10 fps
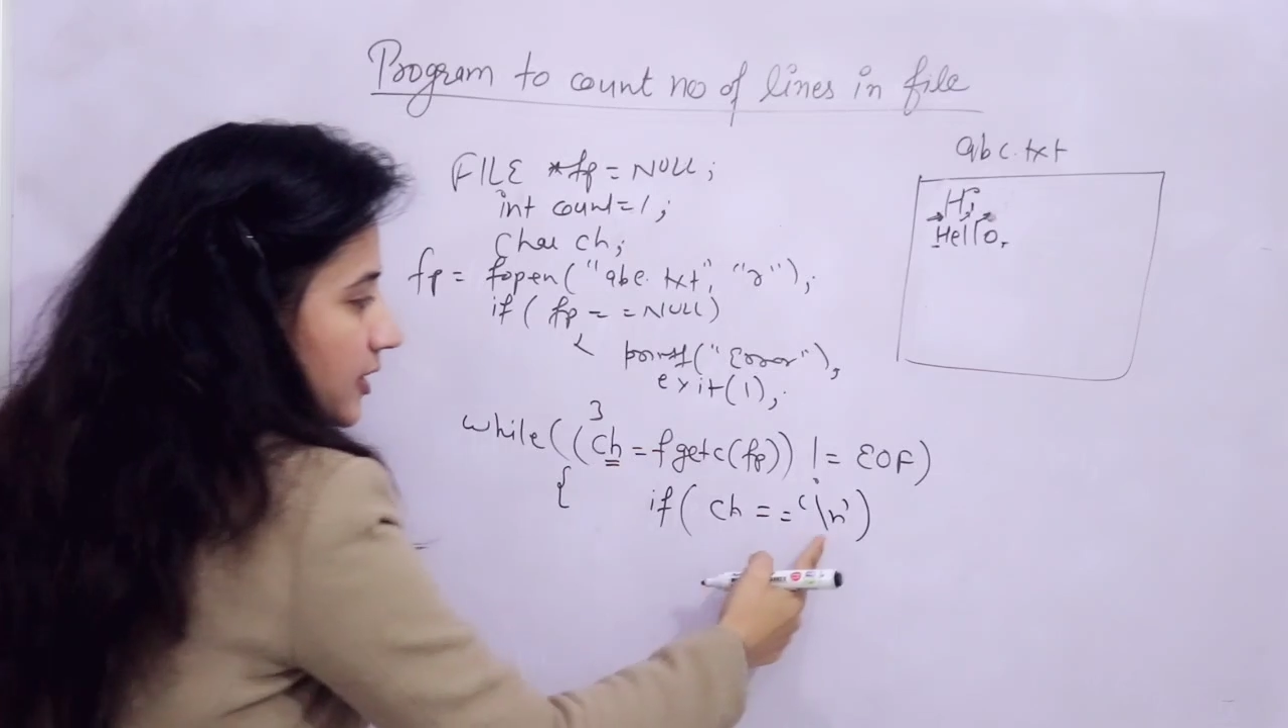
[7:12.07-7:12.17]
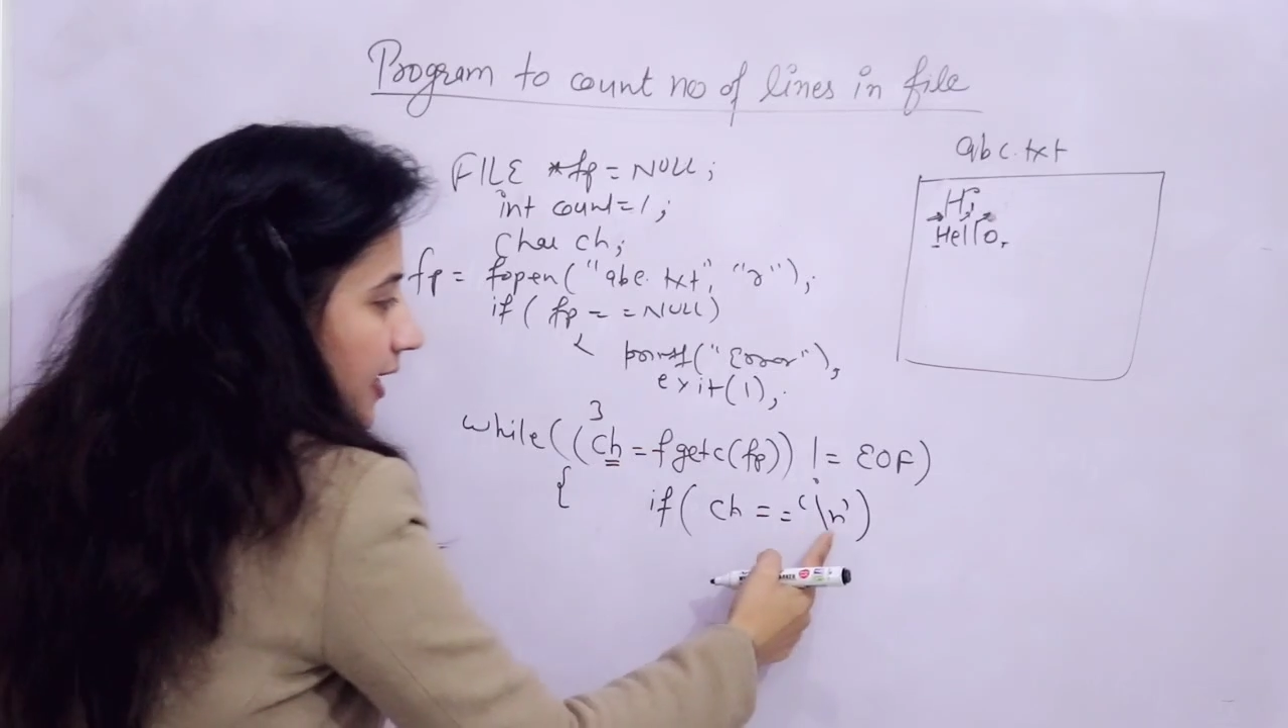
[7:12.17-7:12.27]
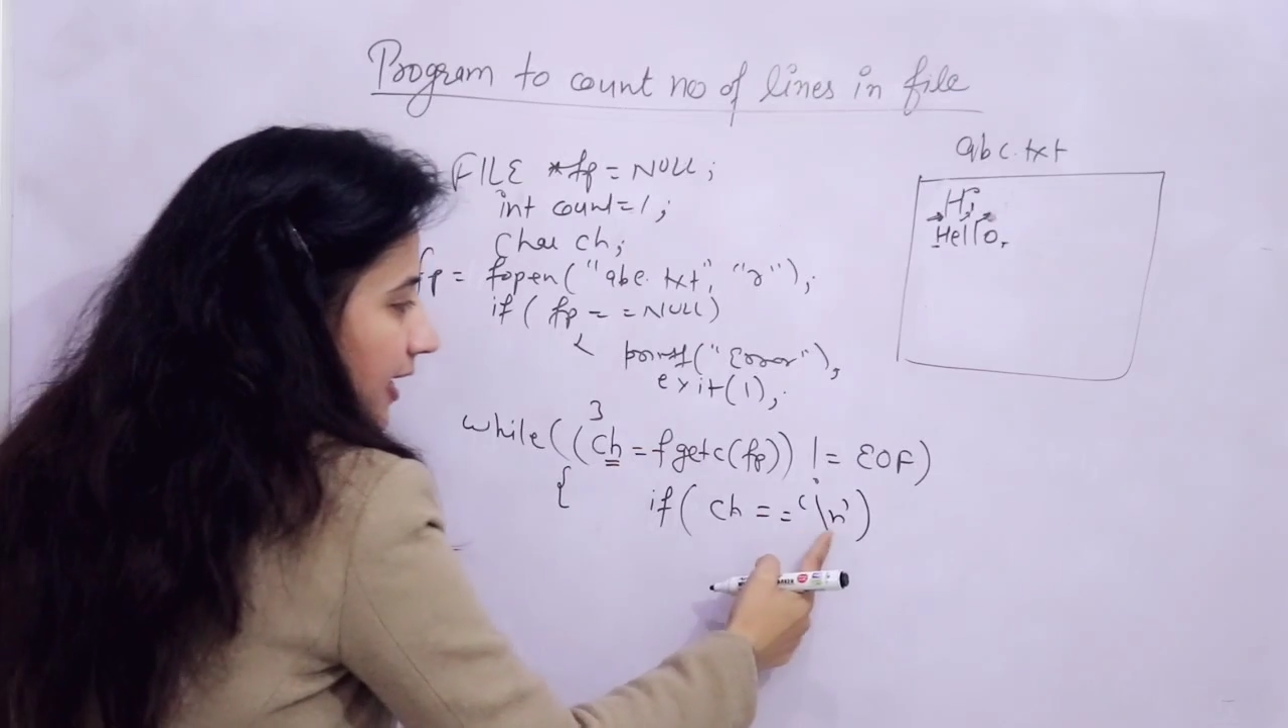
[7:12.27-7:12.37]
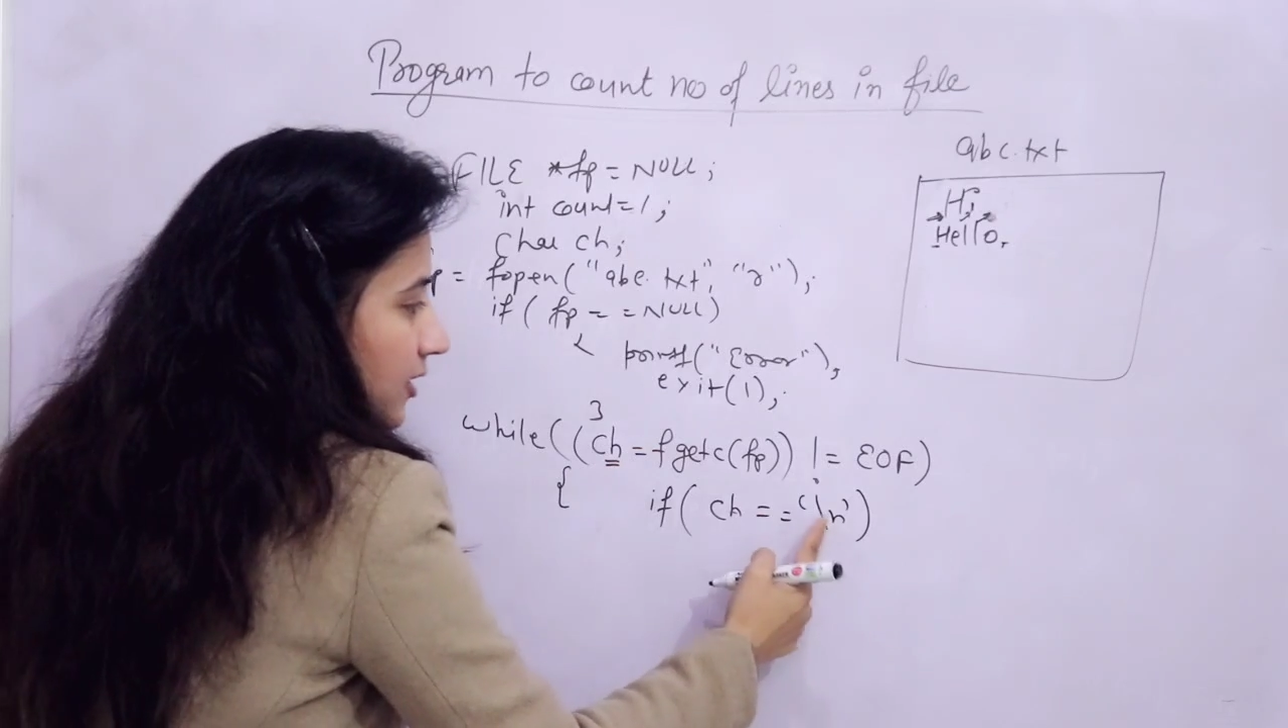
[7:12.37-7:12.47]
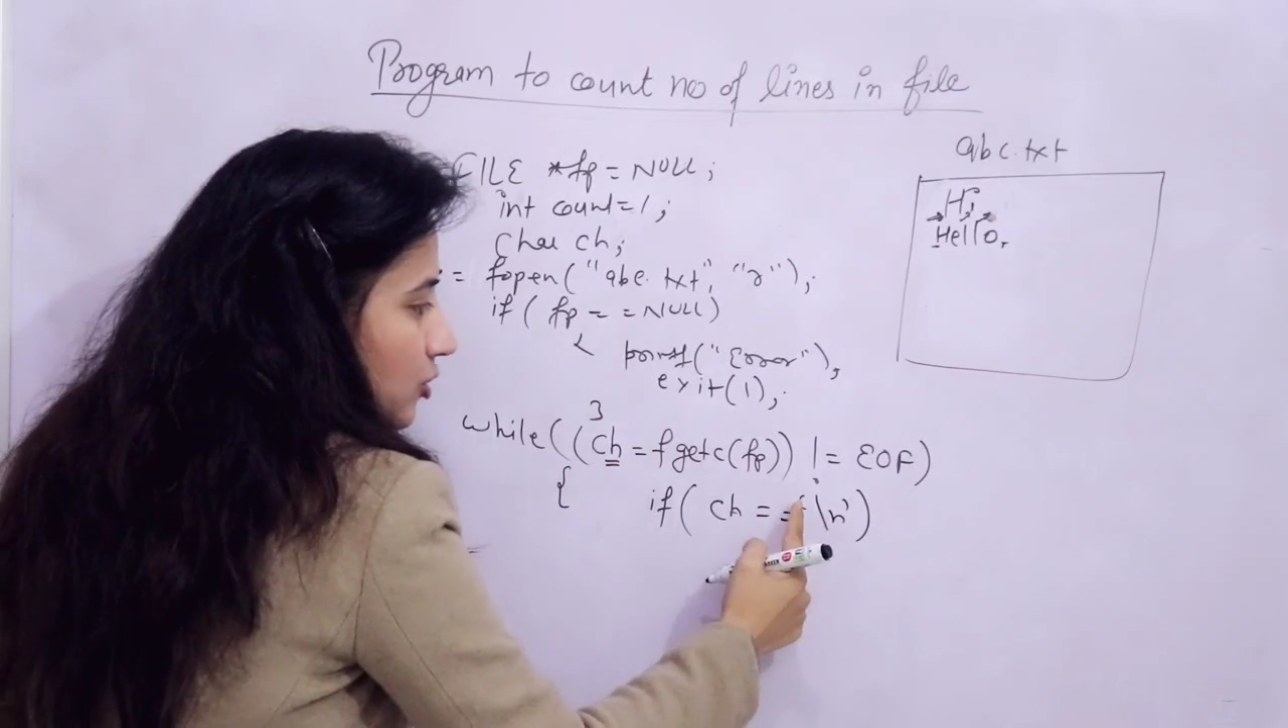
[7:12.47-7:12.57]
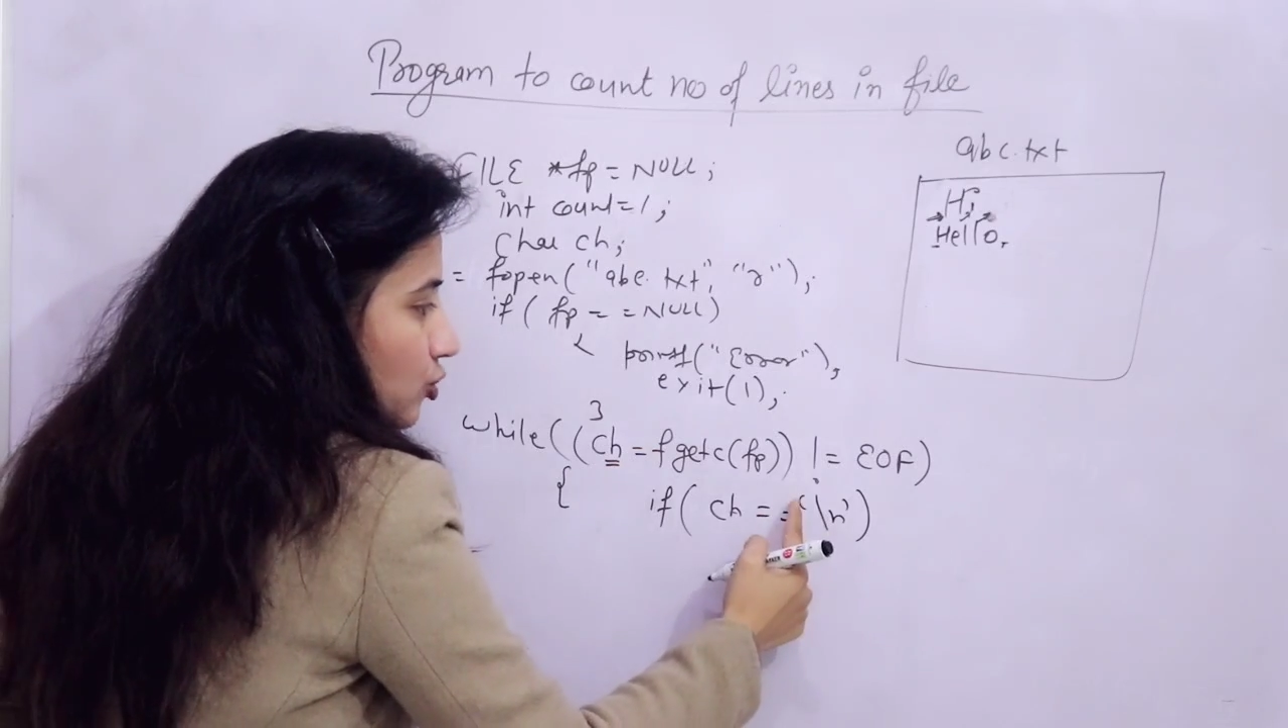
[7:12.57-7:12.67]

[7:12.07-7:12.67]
a character,